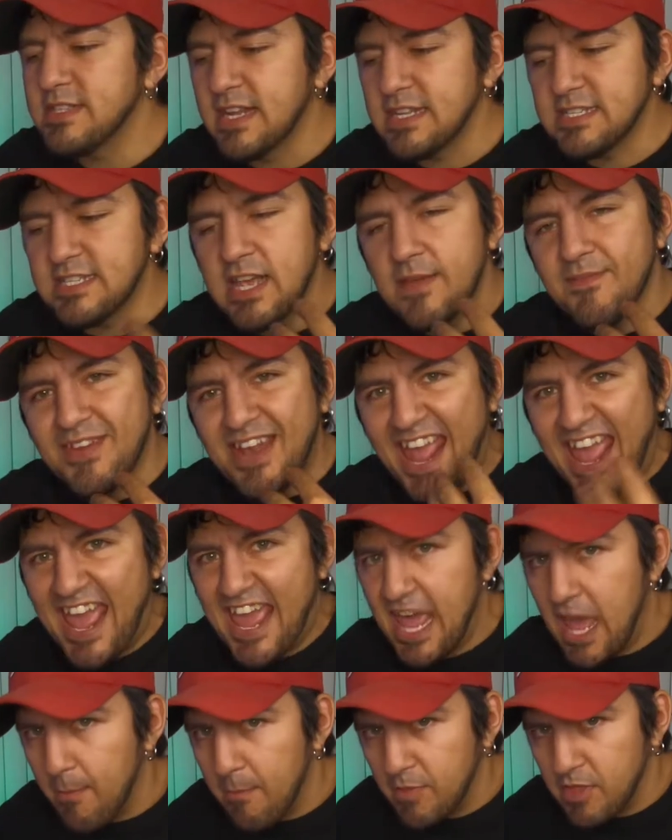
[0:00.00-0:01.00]
at 7
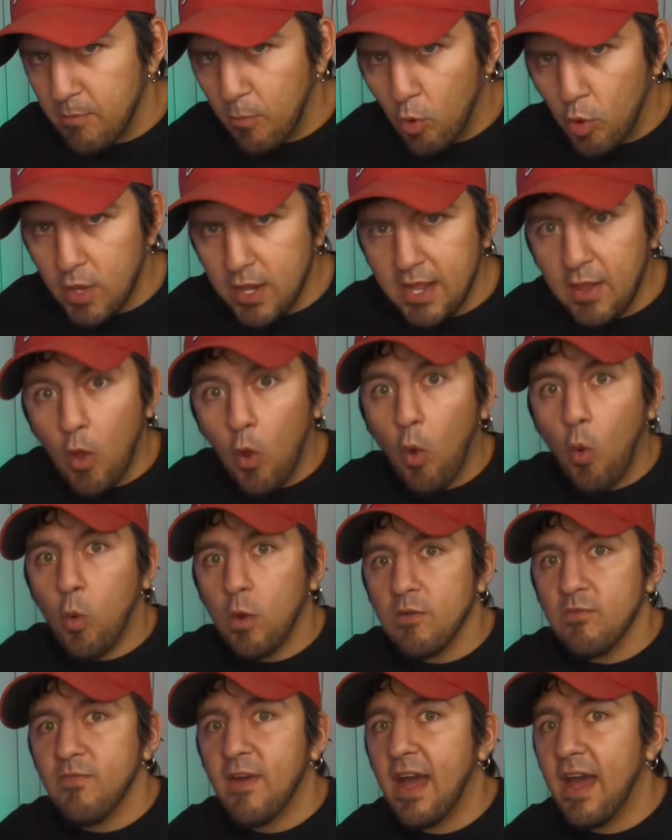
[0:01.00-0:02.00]
a.m. in the morning or
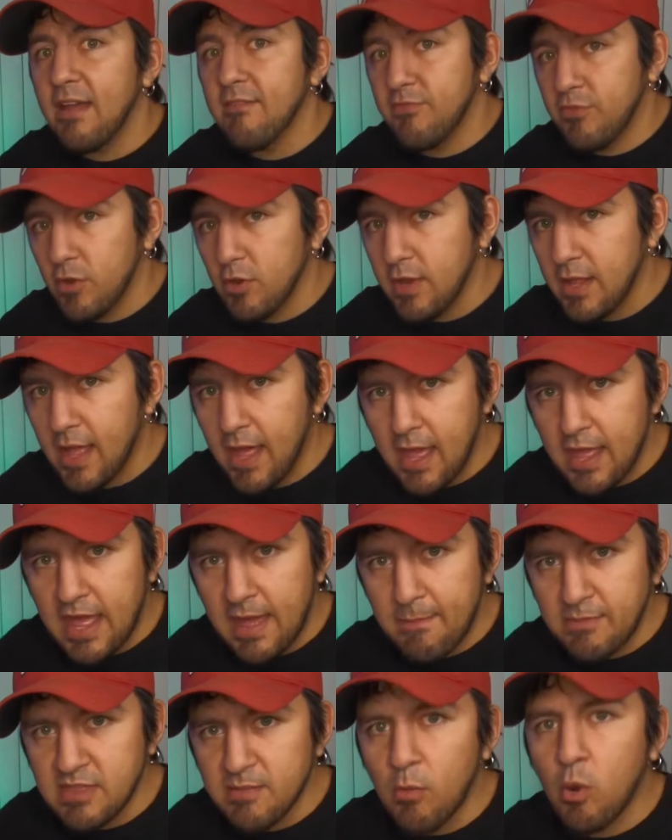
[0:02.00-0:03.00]
5:30
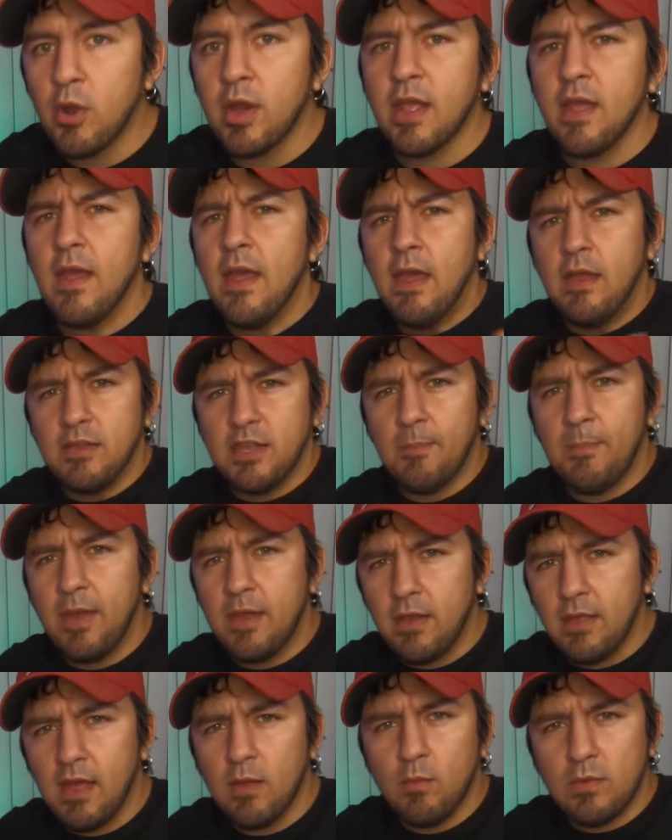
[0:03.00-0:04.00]
a.m. in the morning,
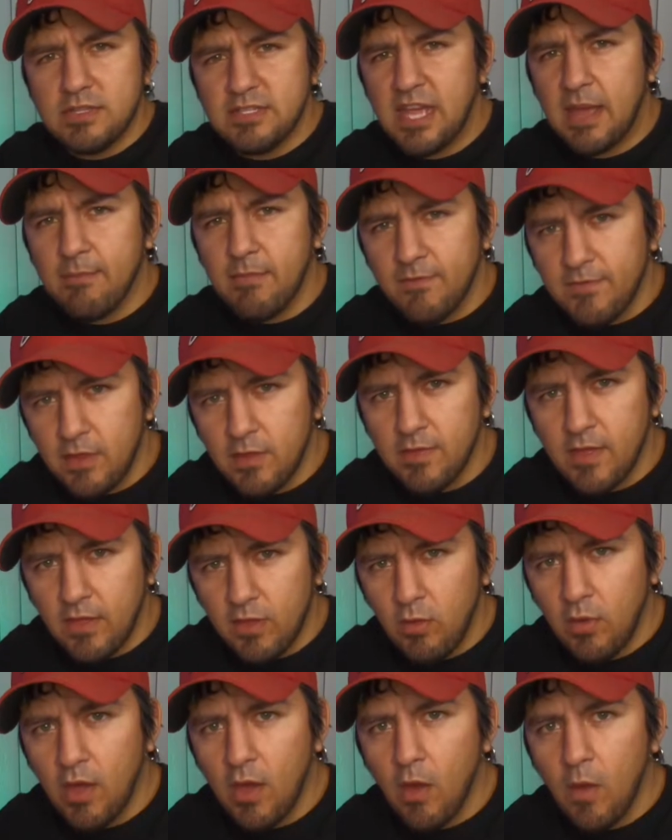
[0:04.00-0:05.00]
depending on what time of year that
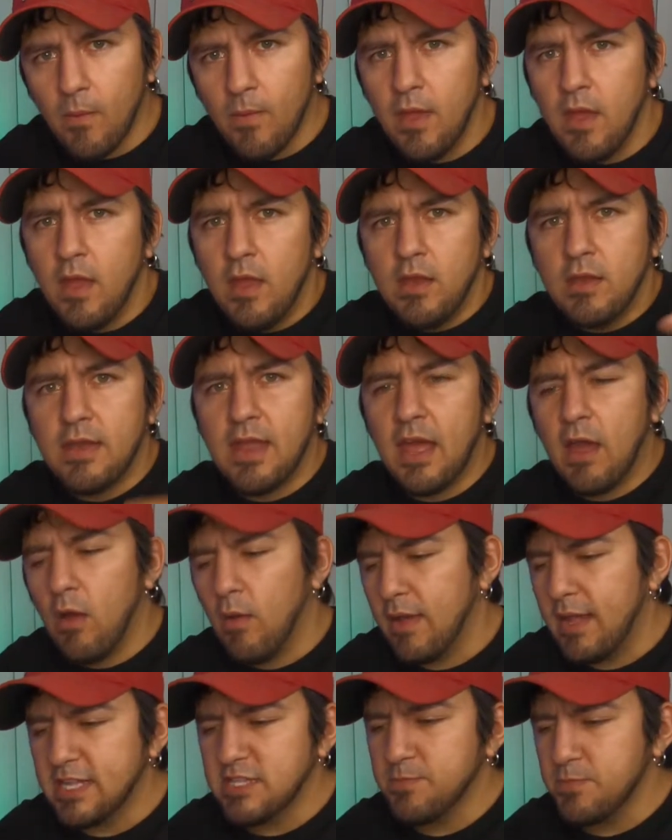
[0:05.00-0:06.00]
you go. Now,
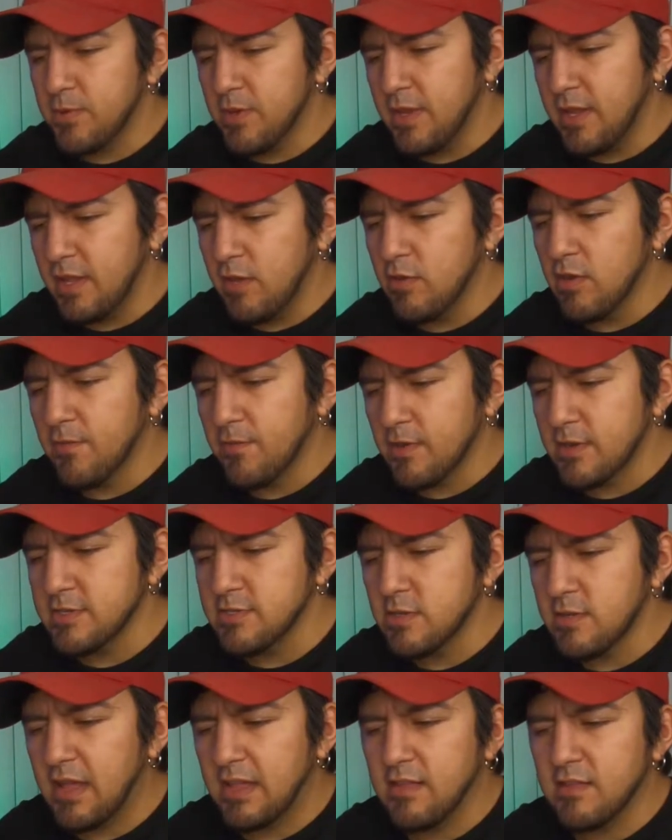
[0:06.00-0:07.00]
it's pretty
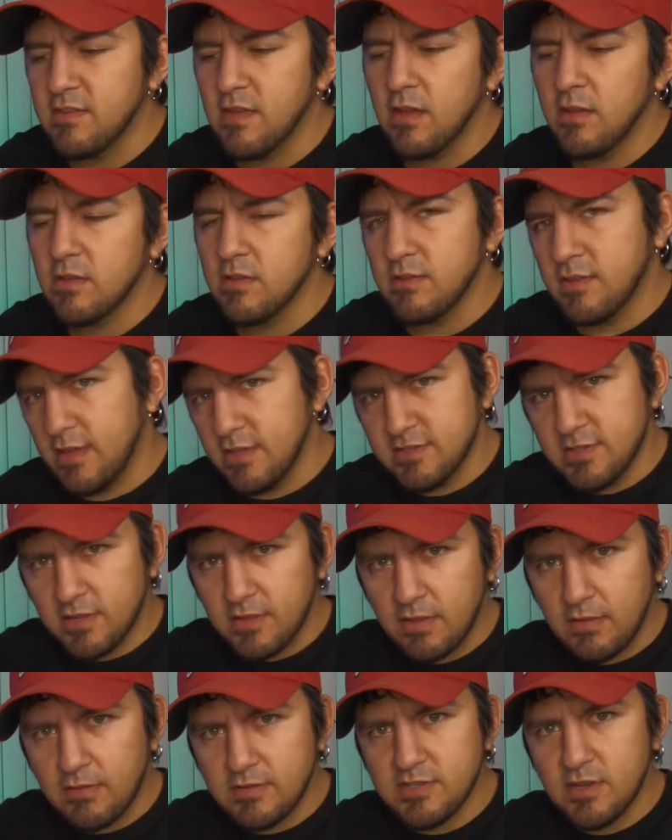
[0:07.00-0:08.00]
universal that the tunnel does close